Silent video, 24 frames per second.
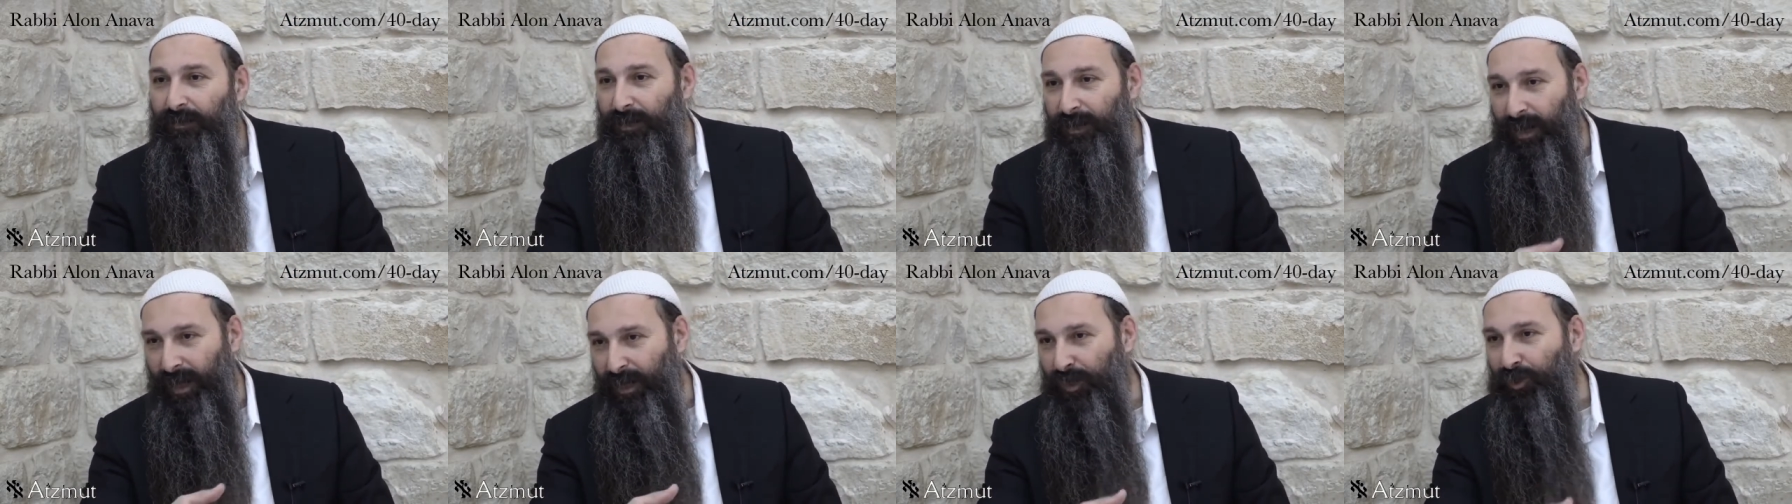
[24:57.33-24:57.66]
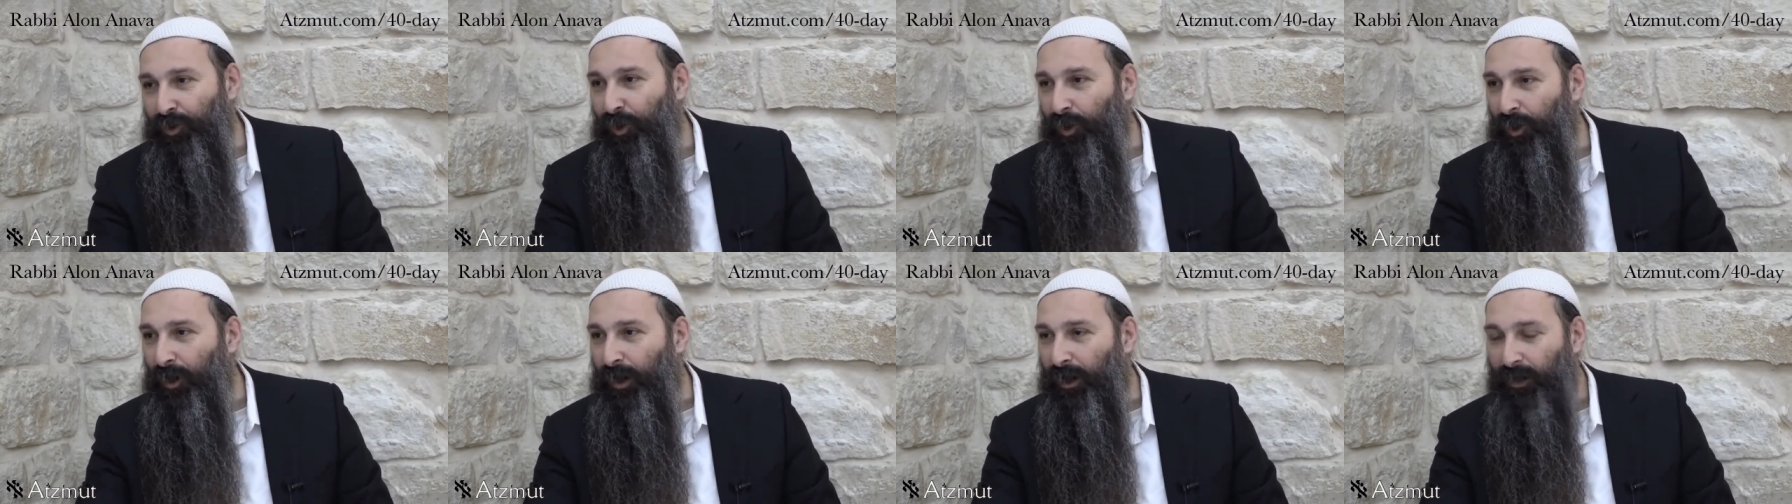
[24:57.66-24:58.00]
like
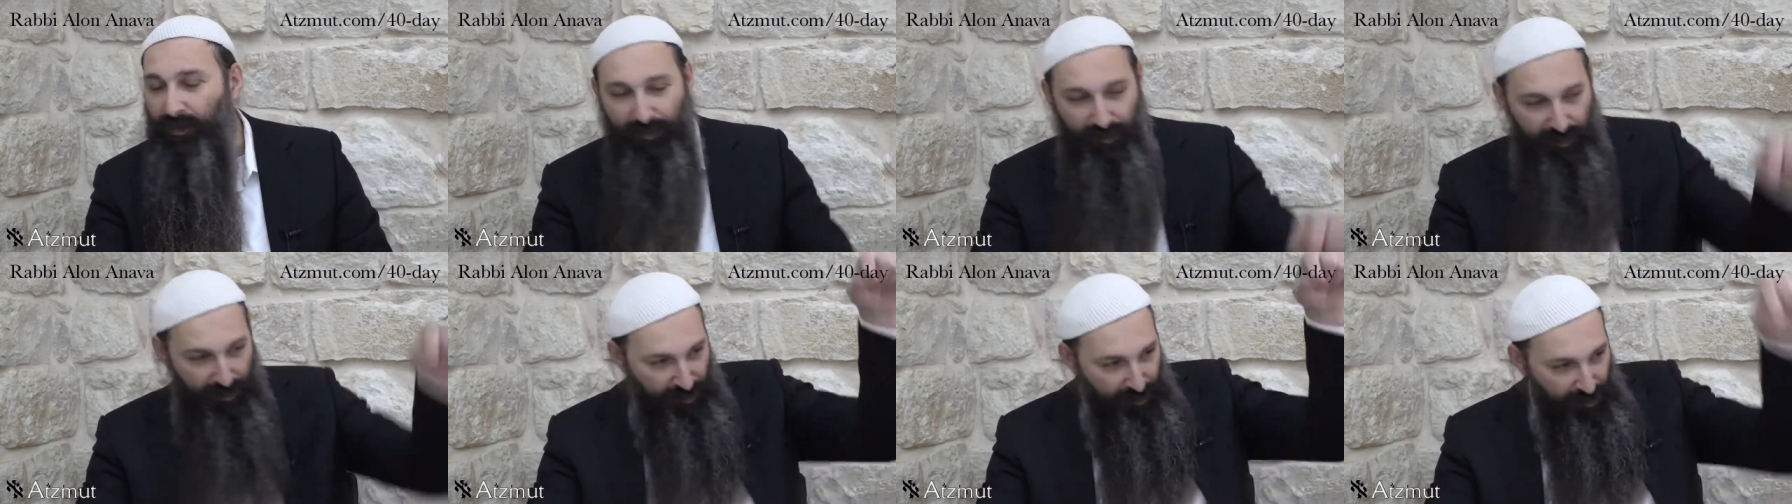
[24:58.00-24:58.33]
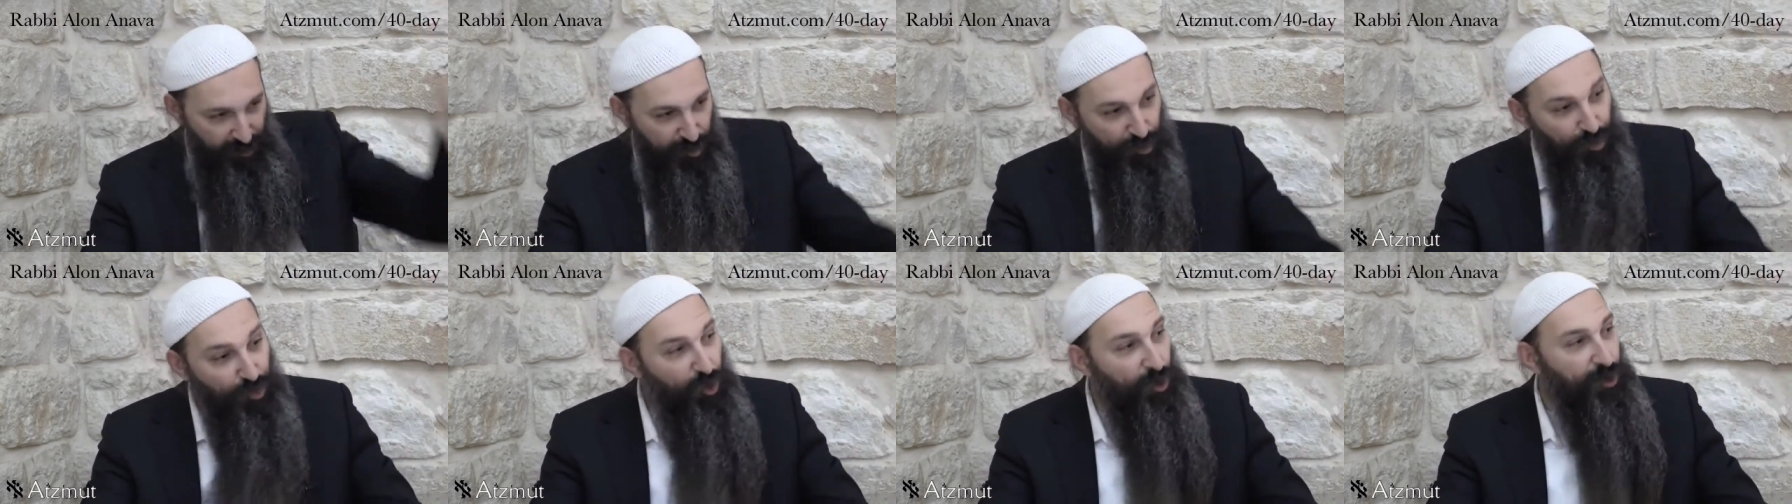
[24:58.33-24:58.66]
Korach.
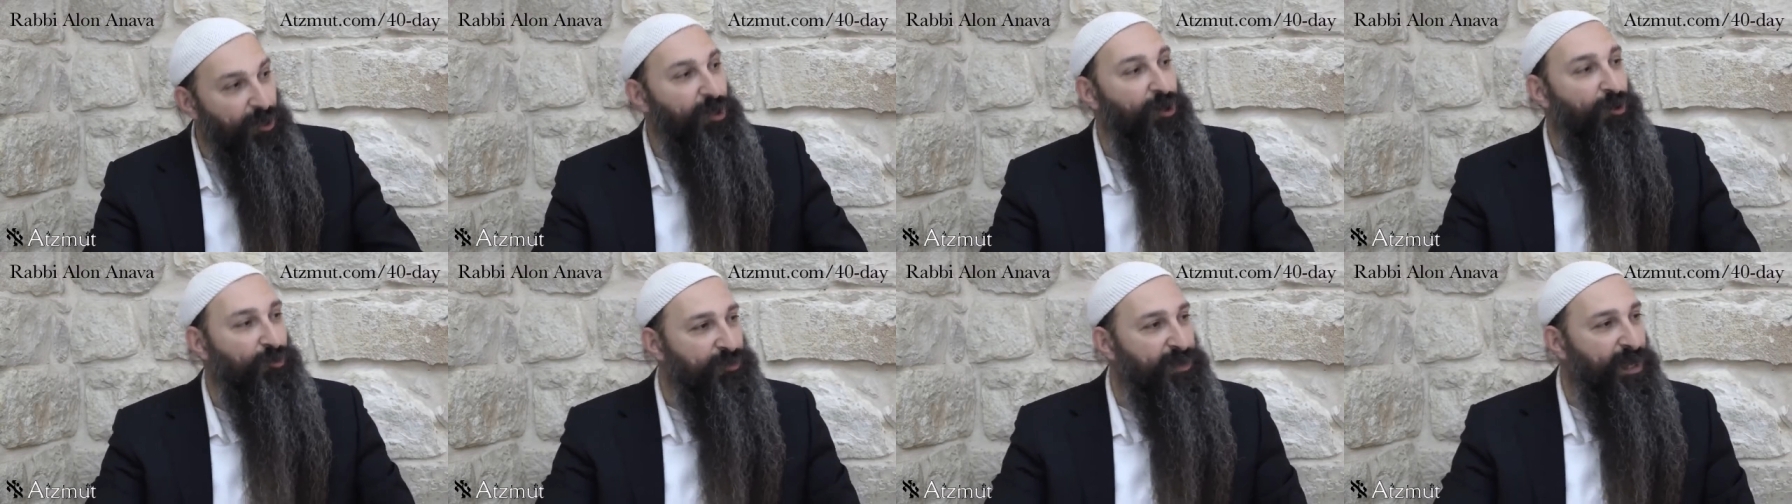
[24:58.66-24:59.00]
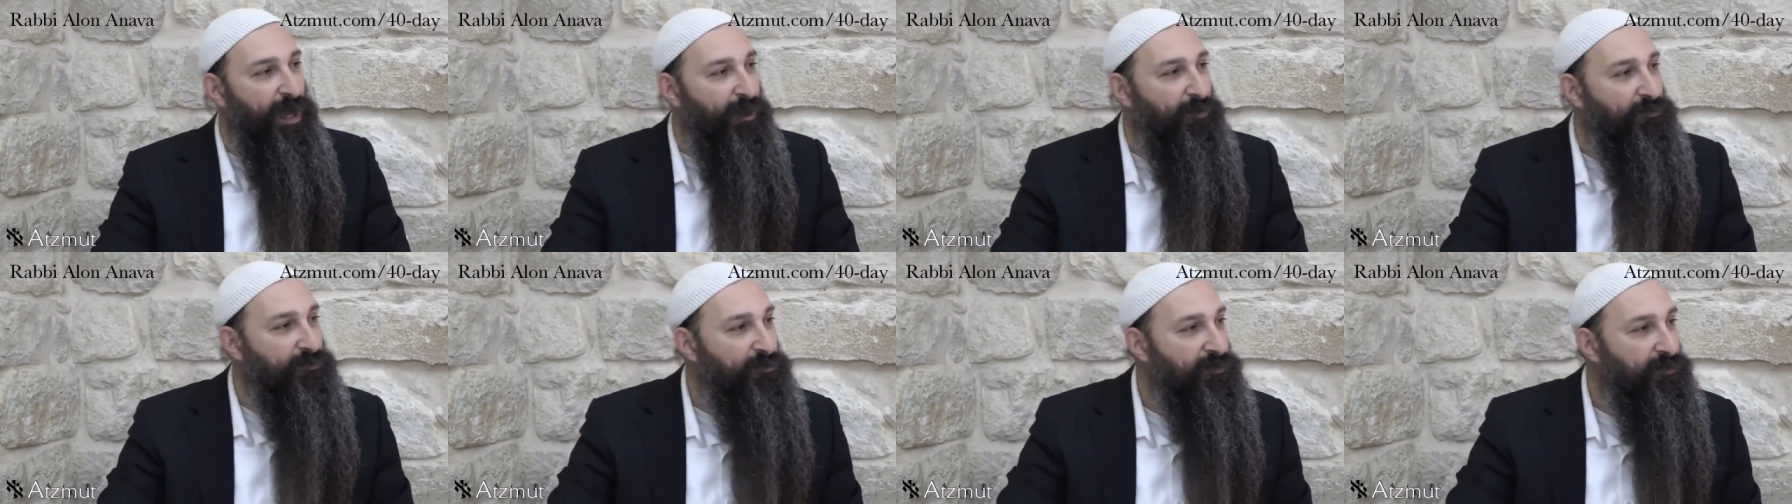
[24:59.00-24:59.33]
You're going to go
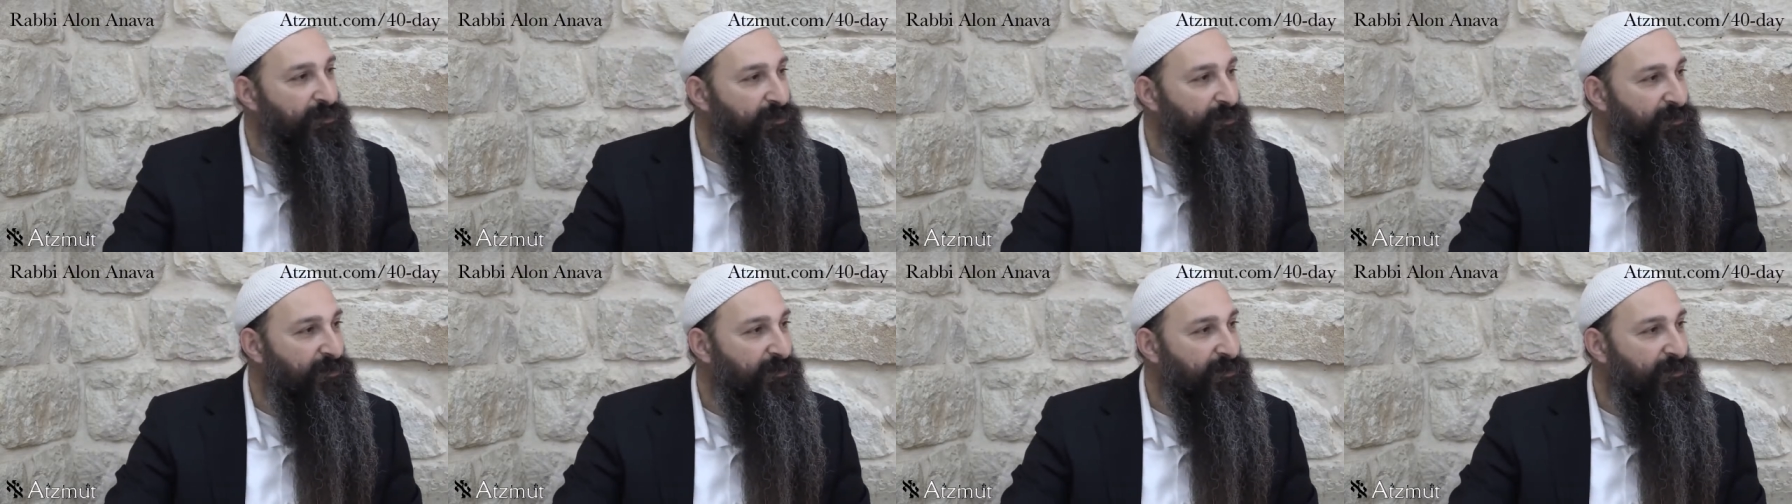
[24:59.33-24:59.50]
down.